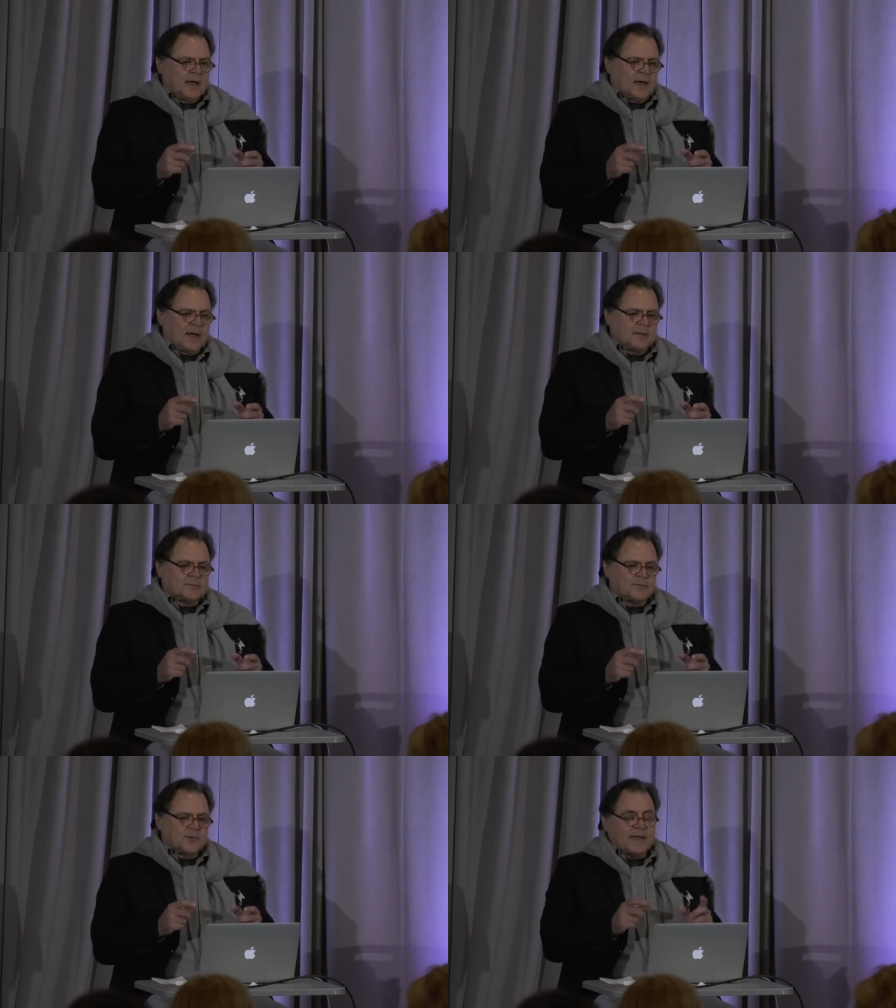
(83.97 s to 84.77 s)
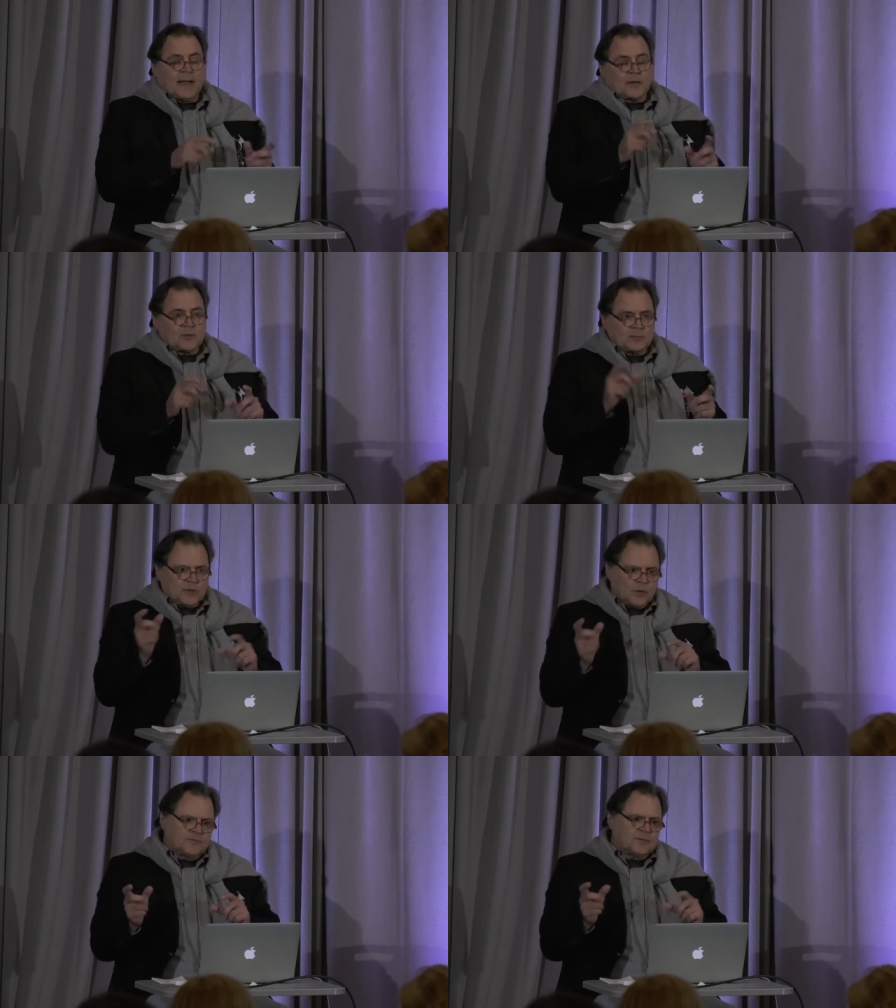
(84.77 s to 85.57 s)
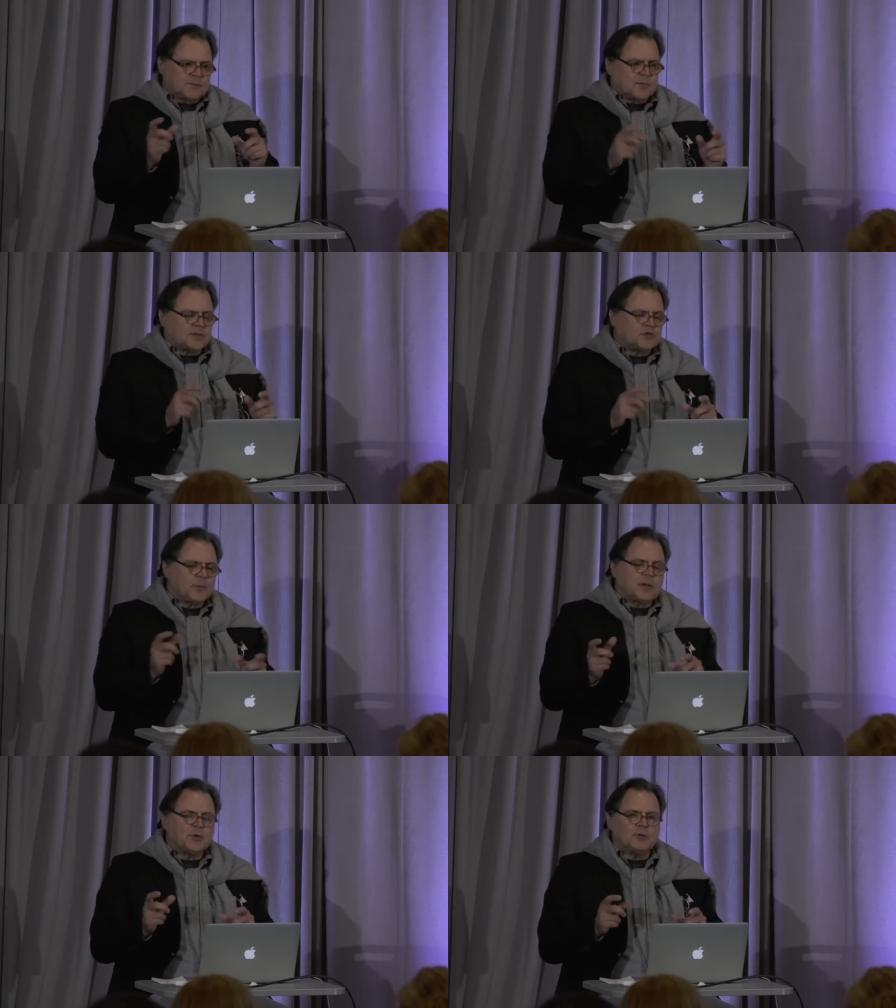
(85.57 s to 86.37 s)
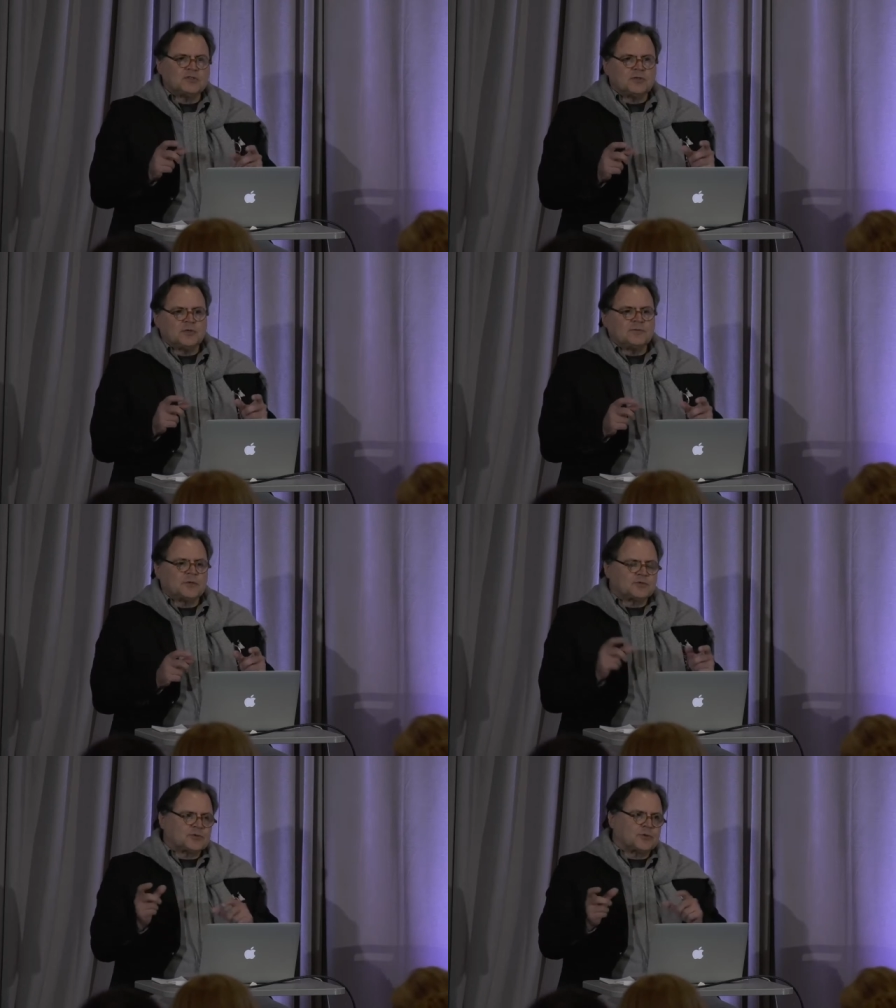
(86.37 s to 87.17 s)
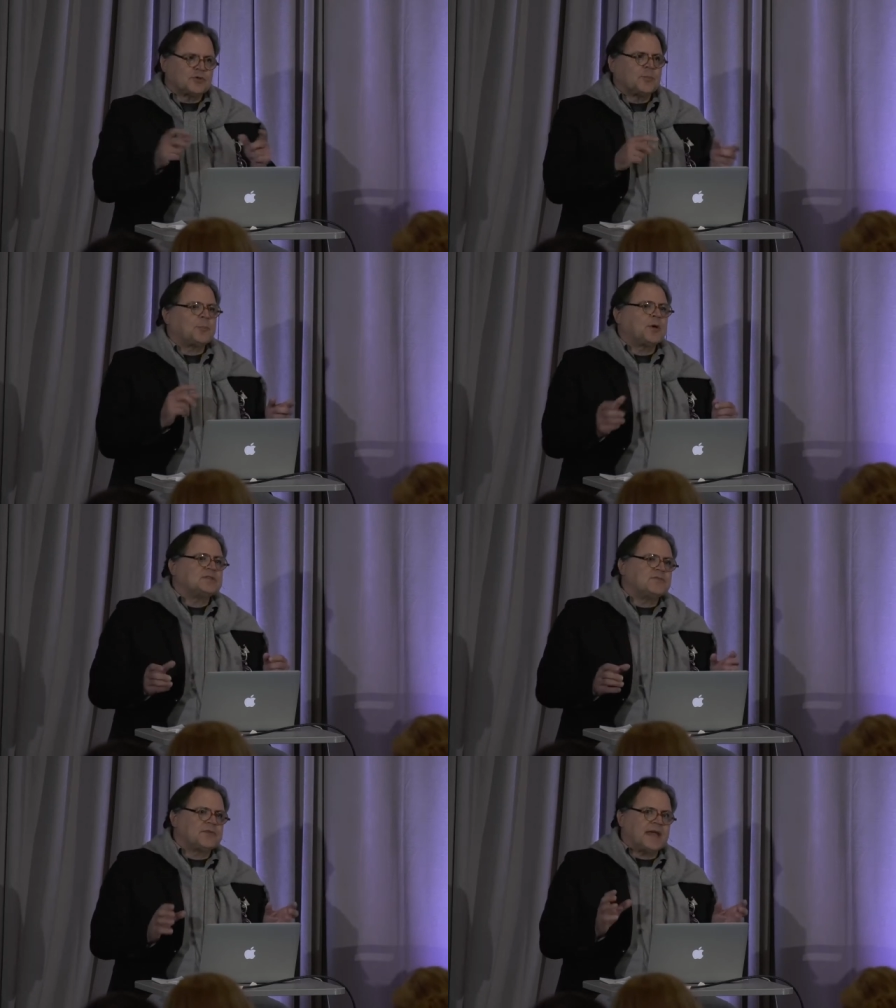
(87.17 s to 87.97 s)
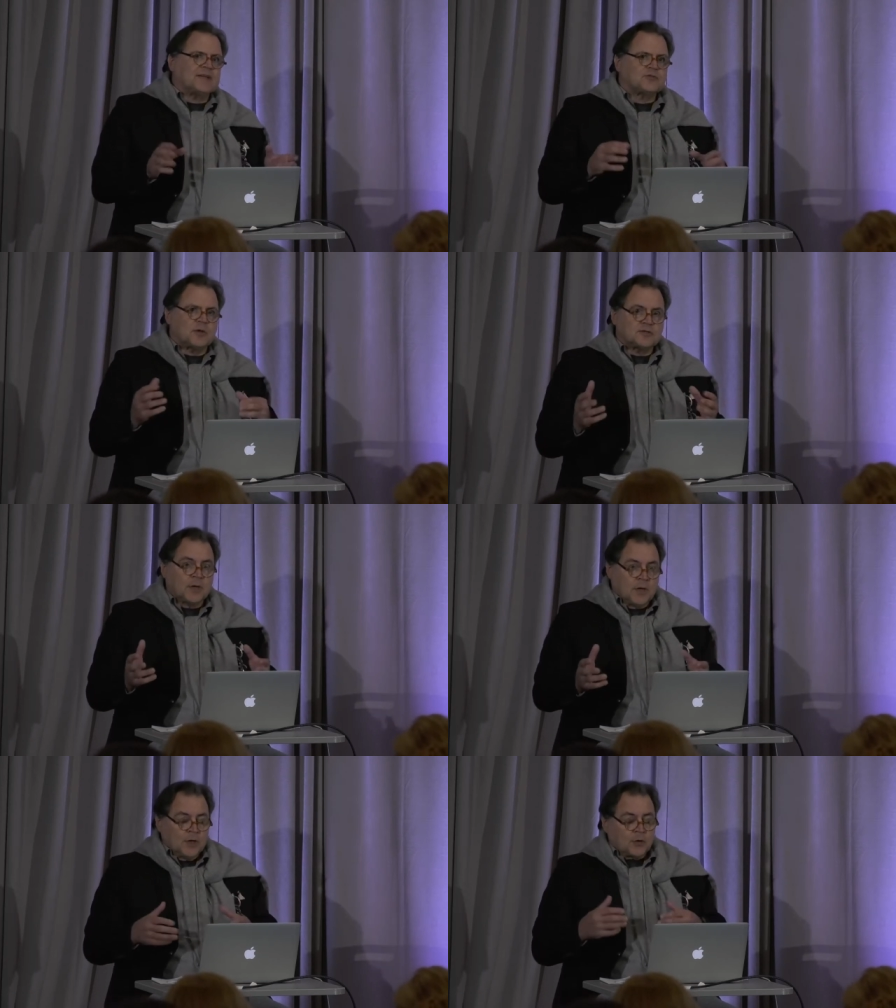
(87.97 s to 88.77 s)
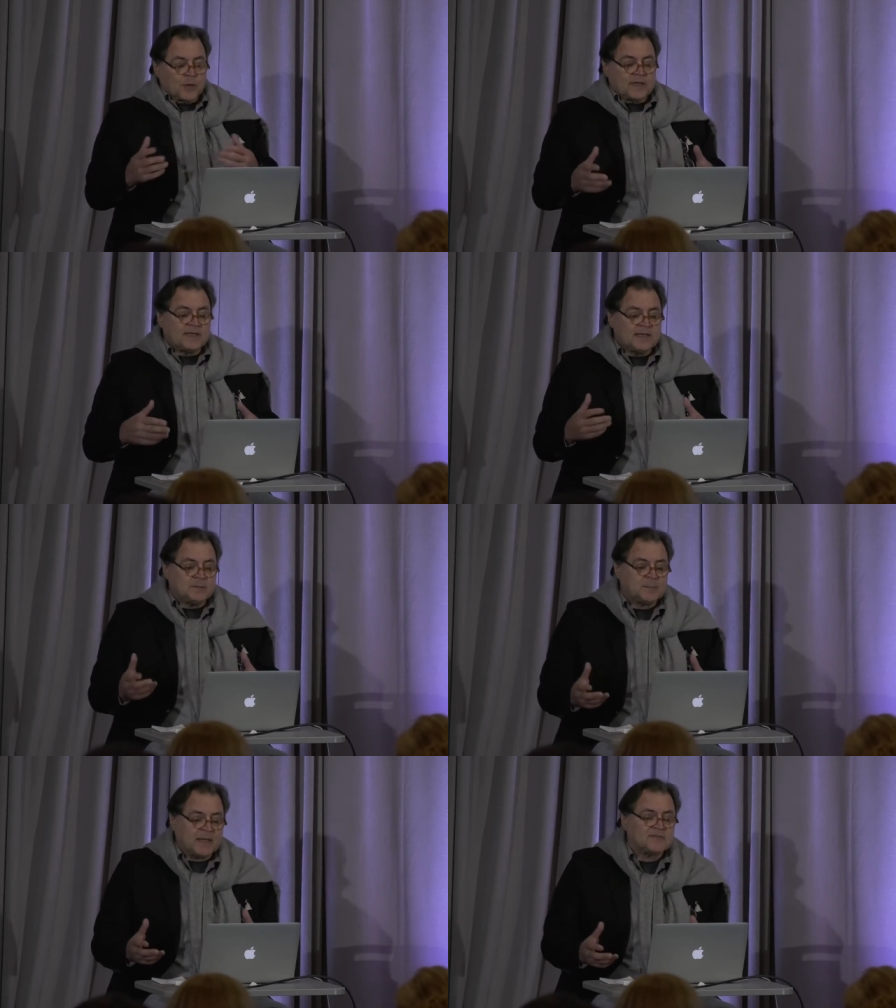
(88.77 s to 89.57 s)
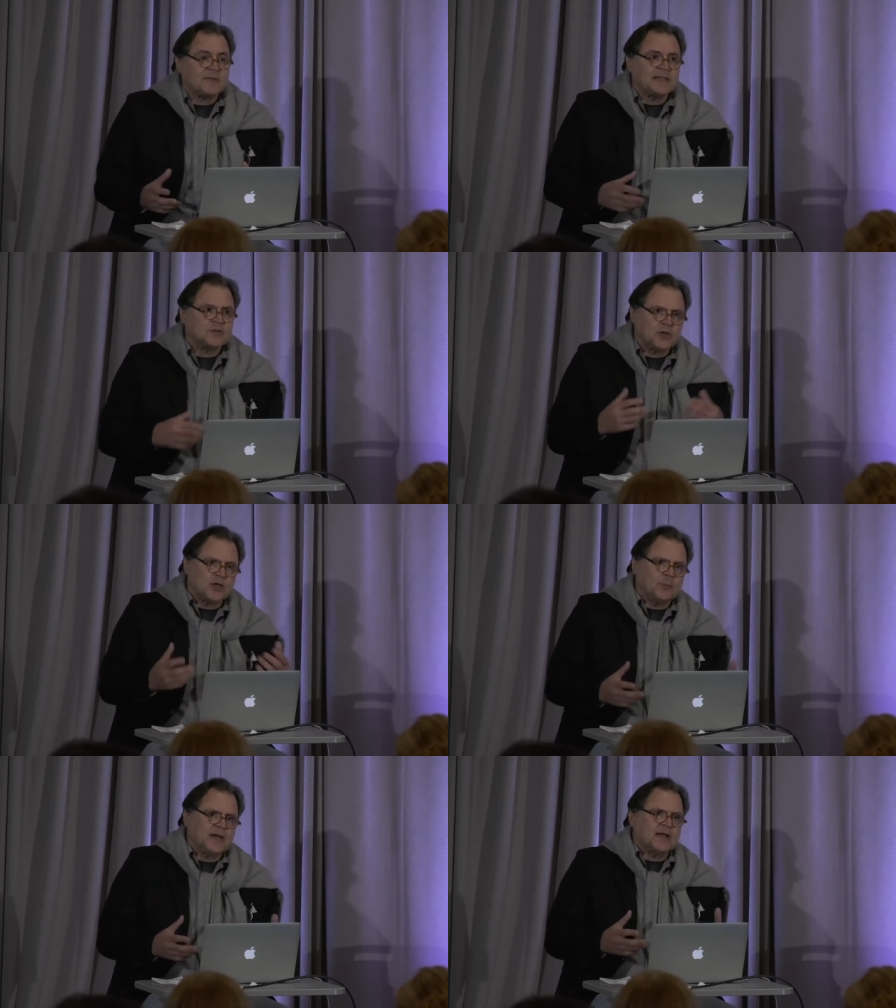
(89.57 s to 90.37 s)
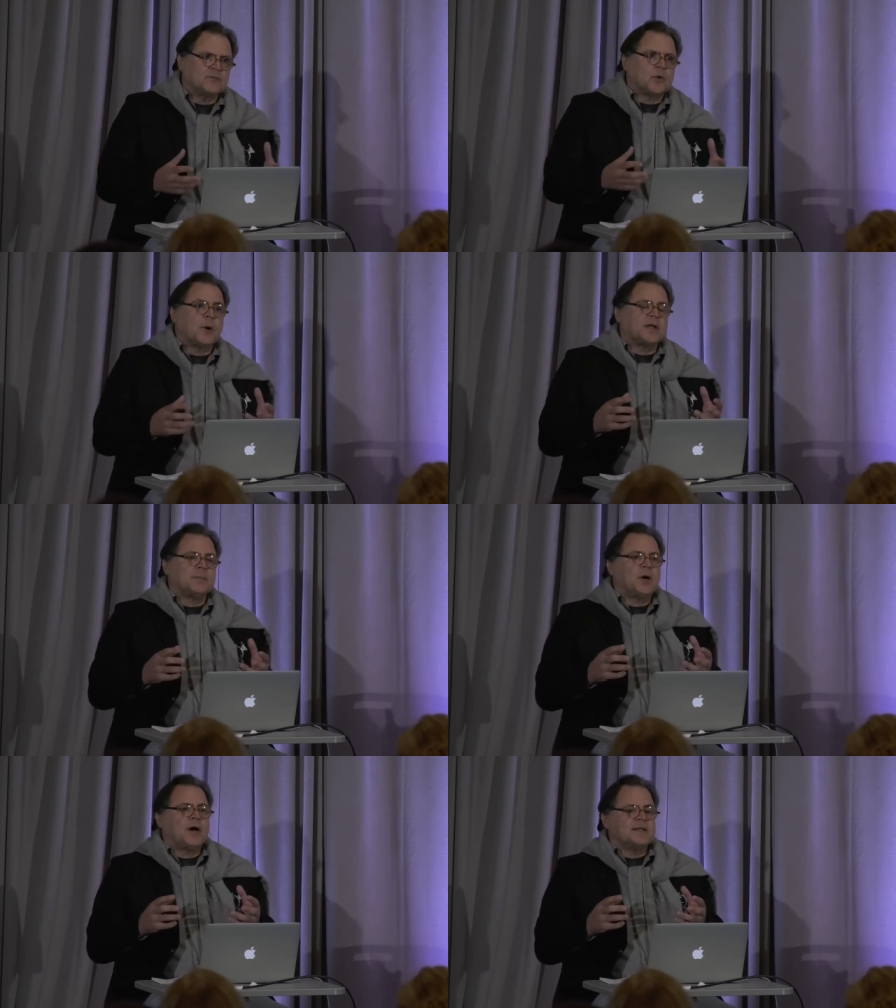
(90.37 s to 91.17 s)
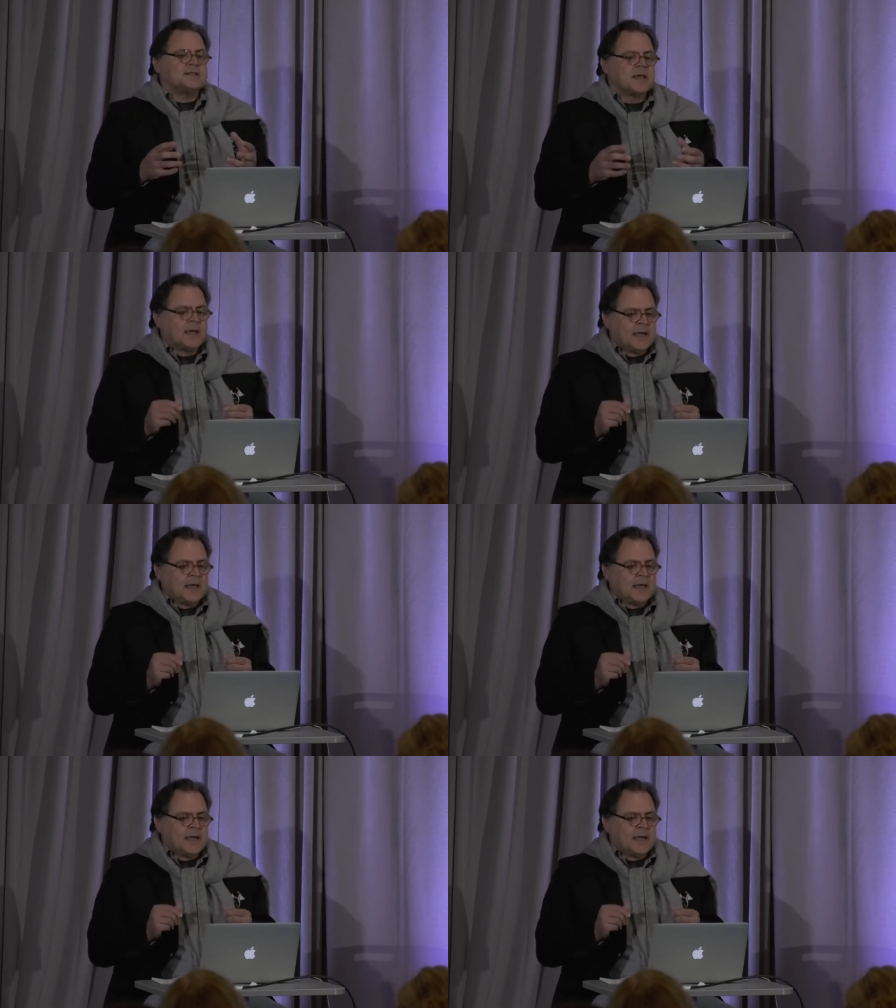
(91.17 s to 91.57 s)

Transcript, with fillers: uh, writing algorithms and code for, on supercomputers to do virtual surgery in preparation for the astronauts going into deep space flight so they could be cut in robotic pods.